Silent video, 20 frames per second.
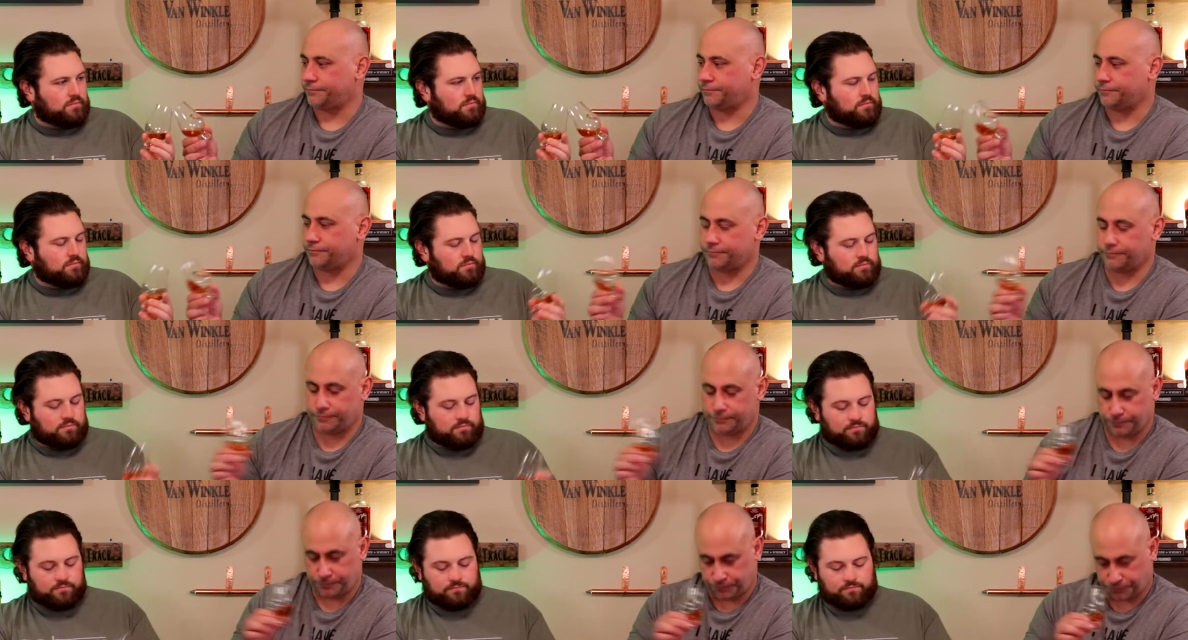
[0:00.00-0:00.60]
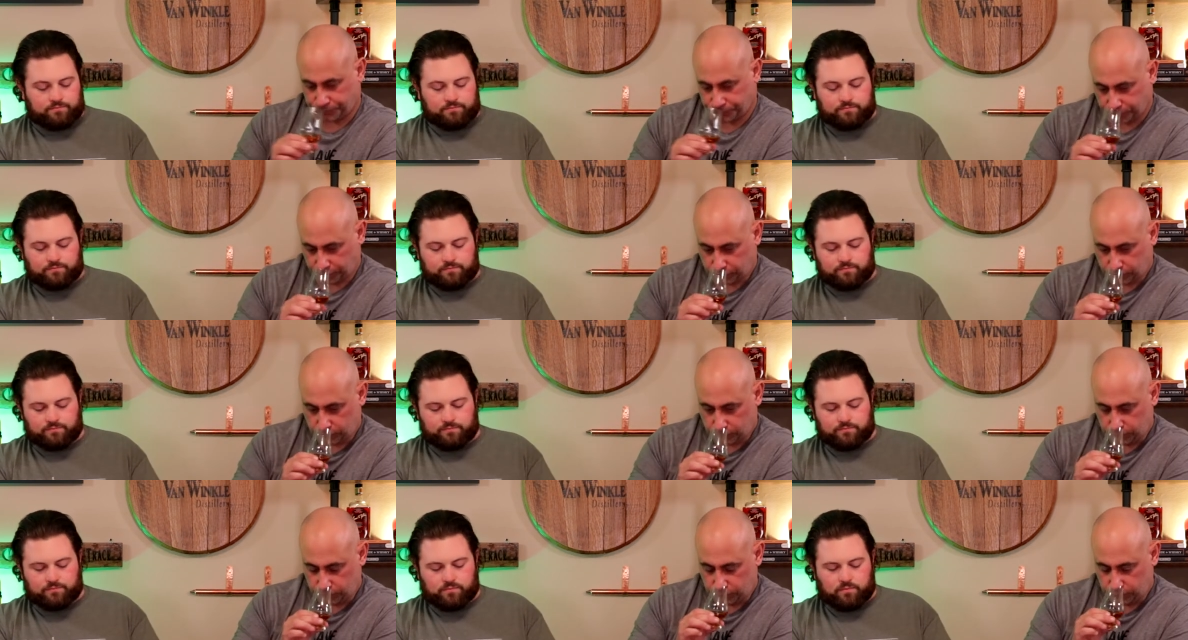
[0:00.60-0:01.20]

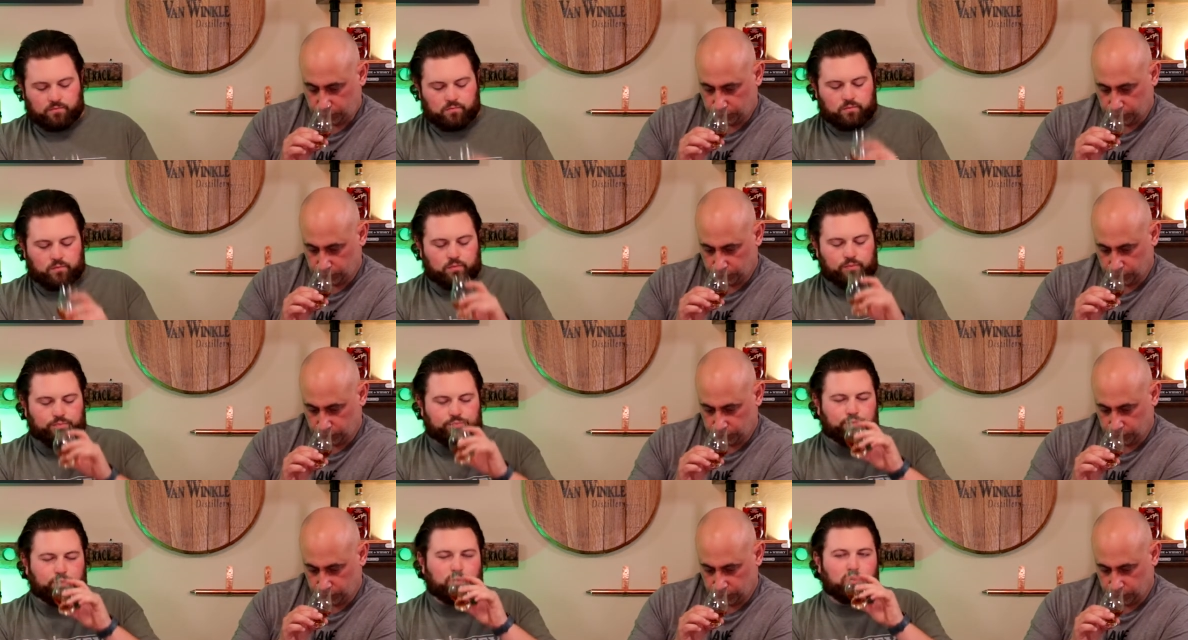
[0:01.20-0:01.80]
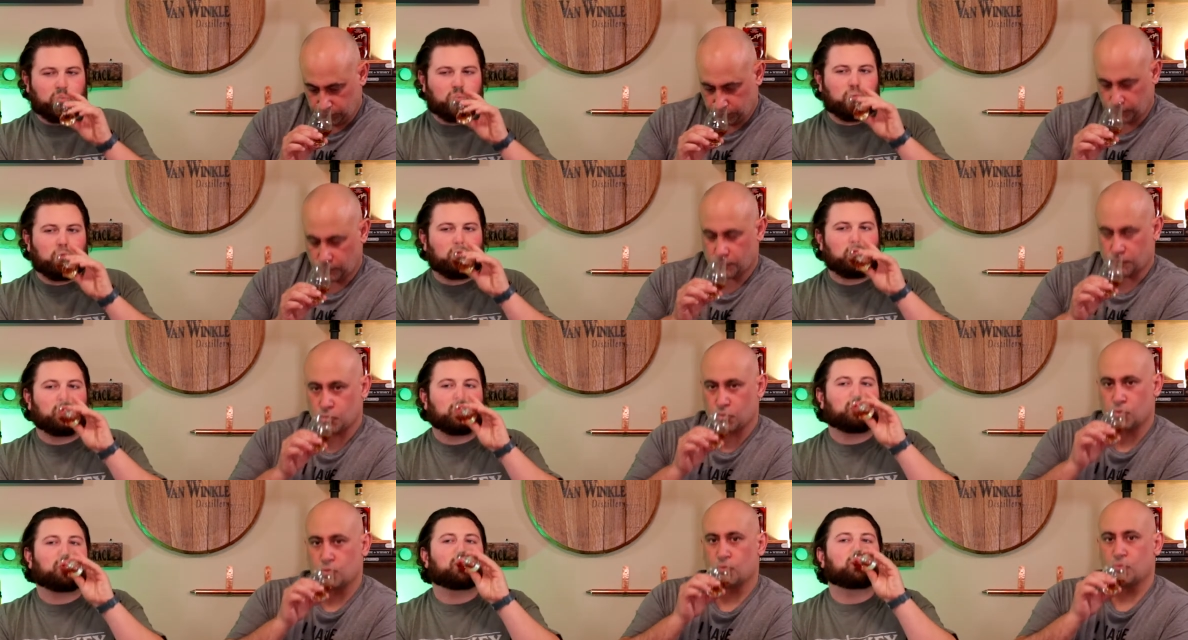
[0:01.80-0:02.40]

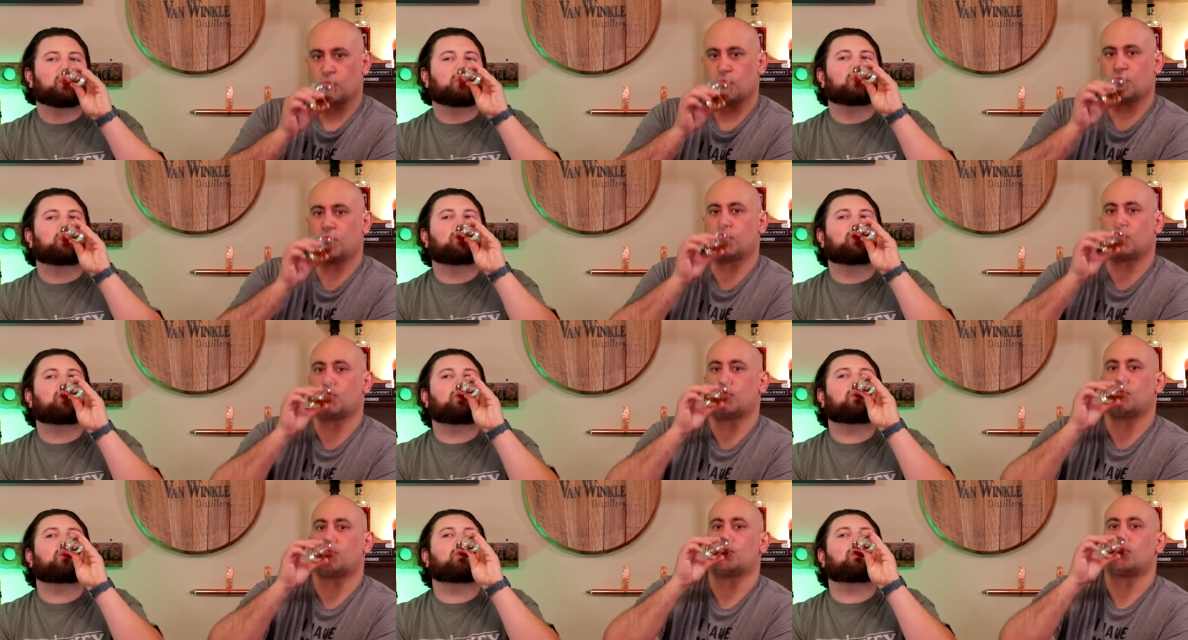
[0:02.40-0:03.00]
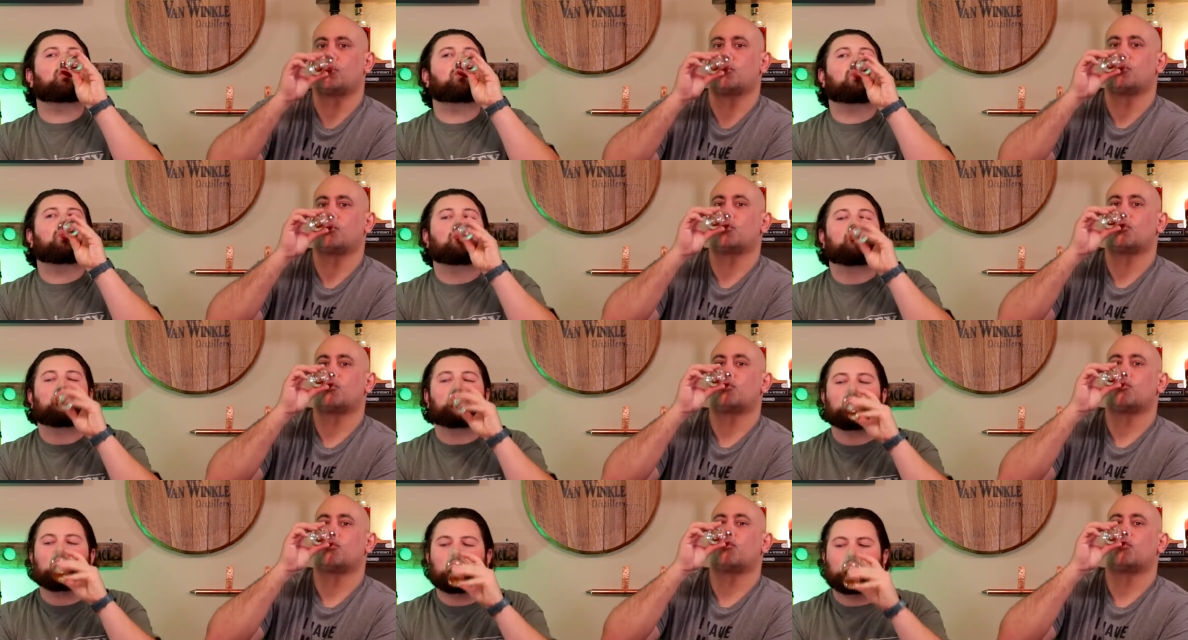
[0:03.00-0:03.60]

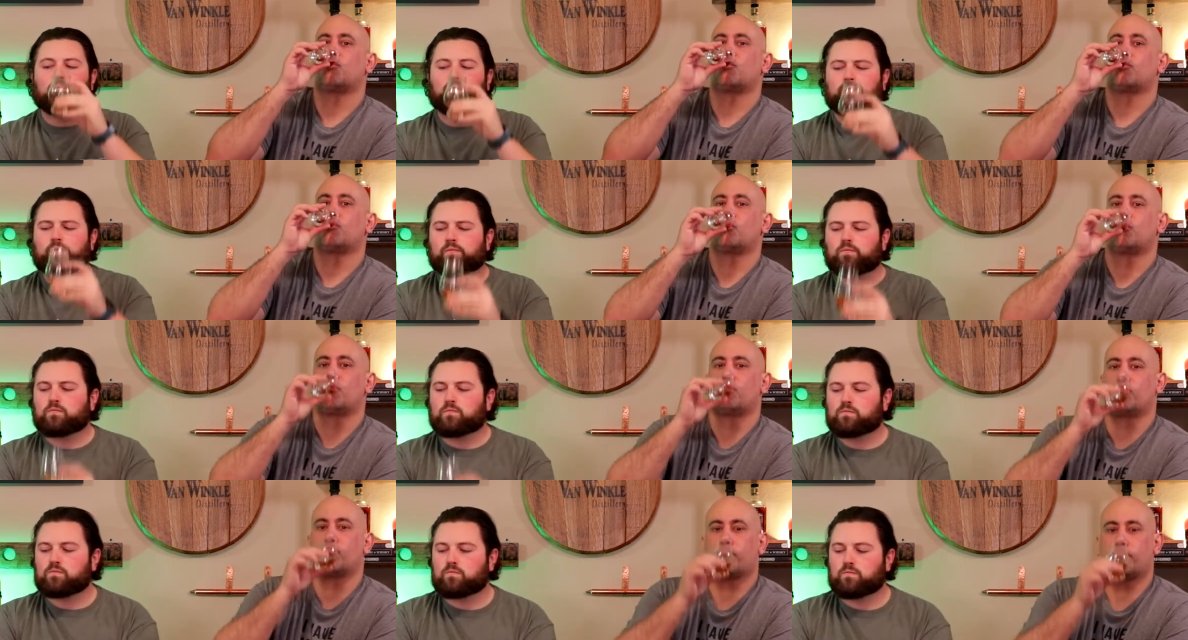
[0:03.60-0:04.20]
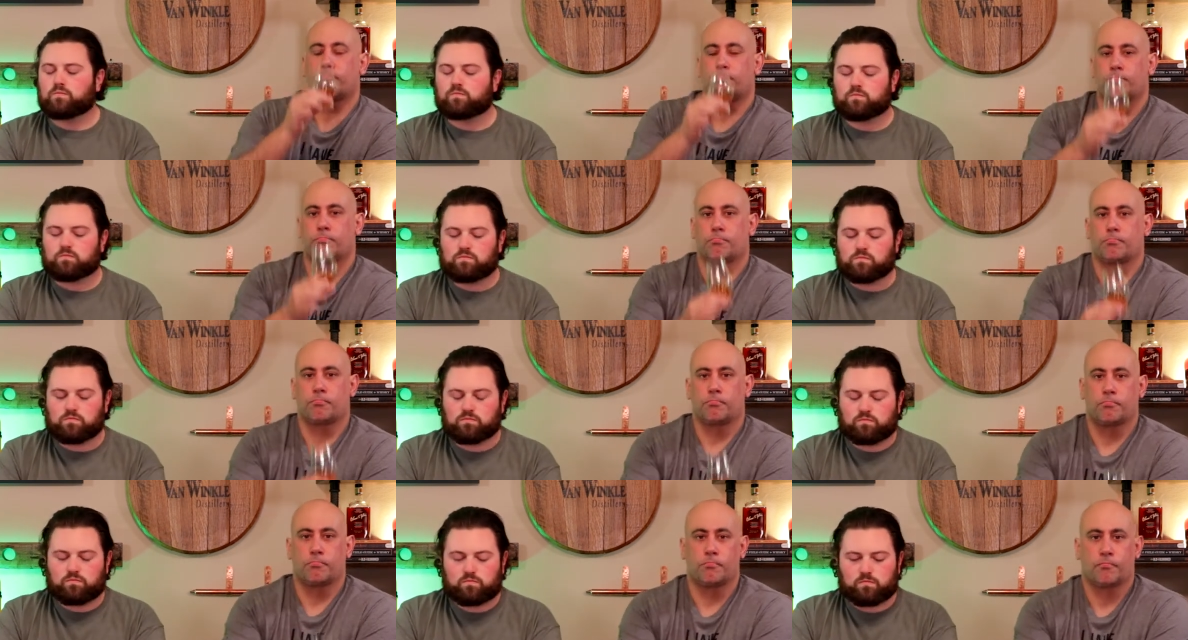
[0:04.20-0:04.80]

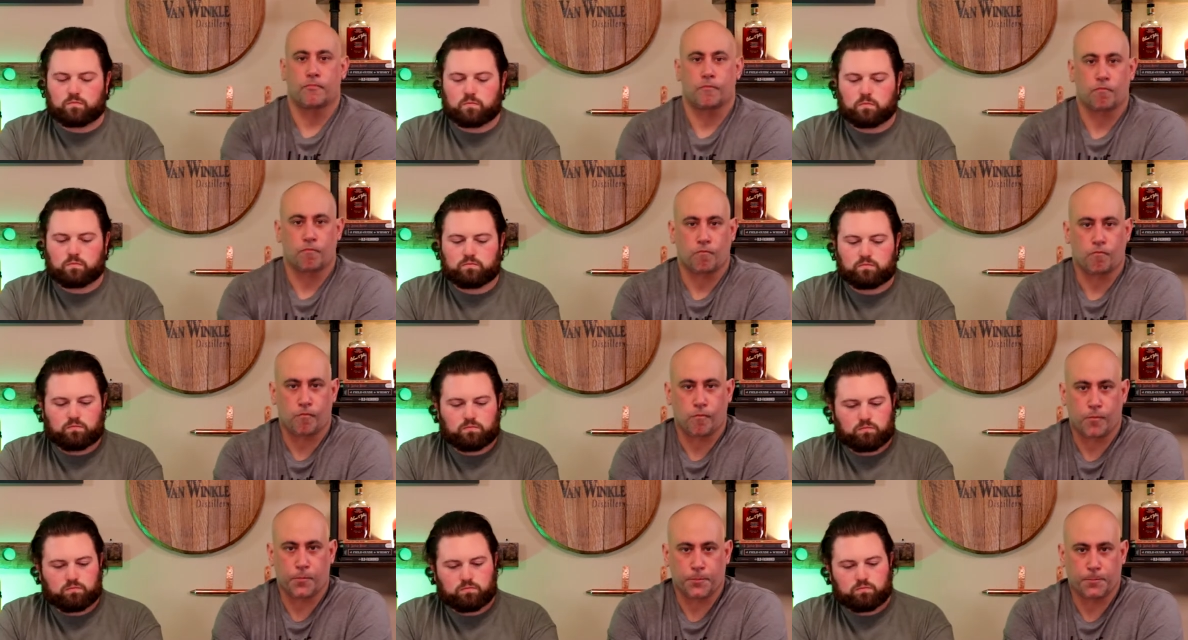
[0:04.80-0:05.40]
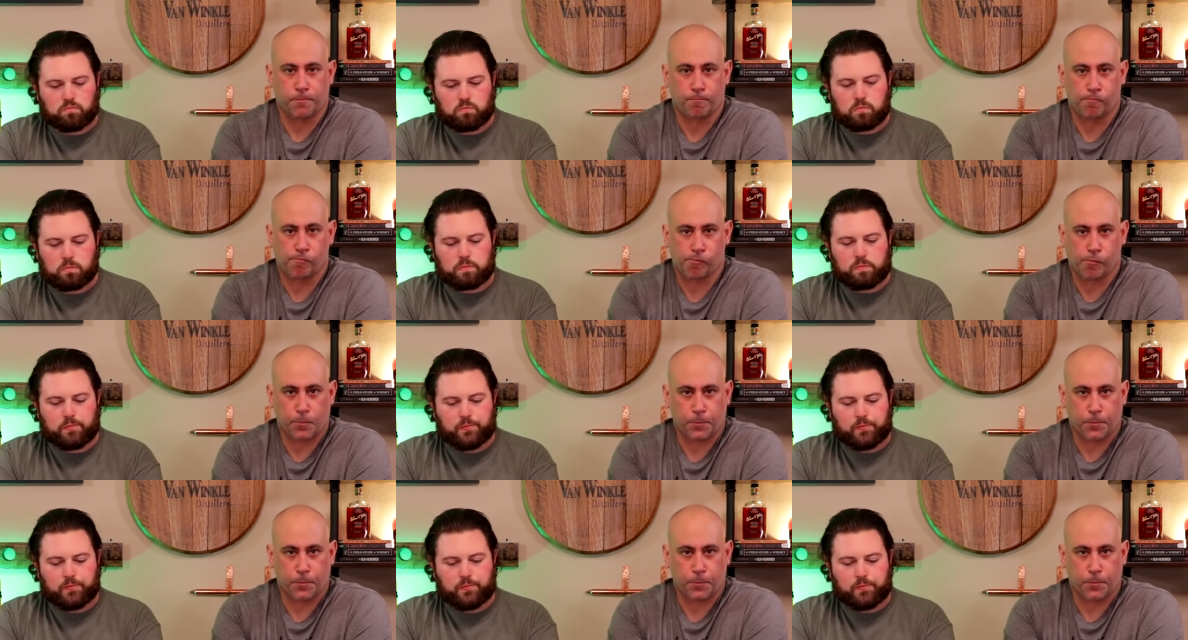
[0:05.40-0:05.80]
Nobody speaks.